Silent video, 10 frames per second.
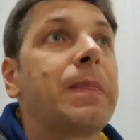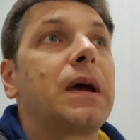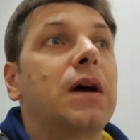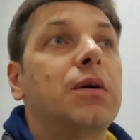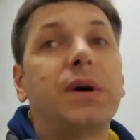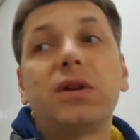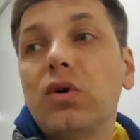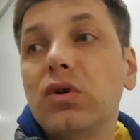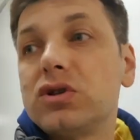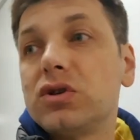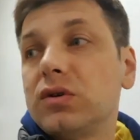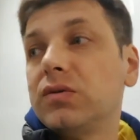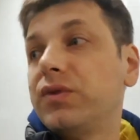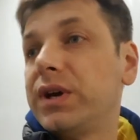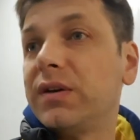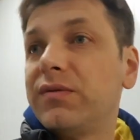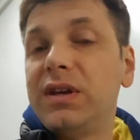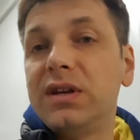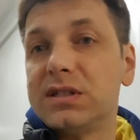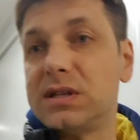uh, but also we have
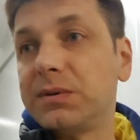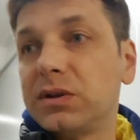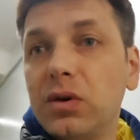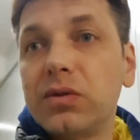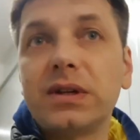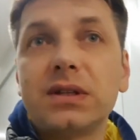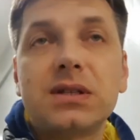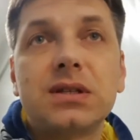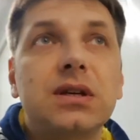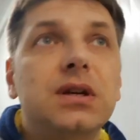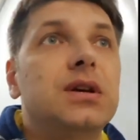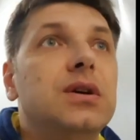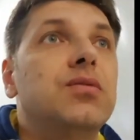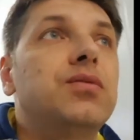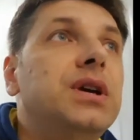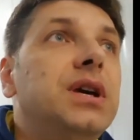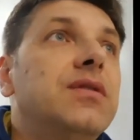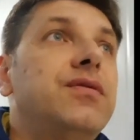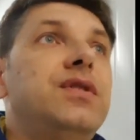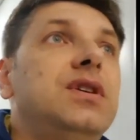here some clothes we
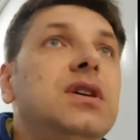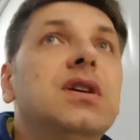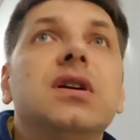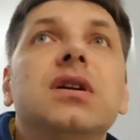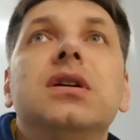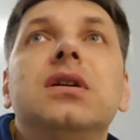have here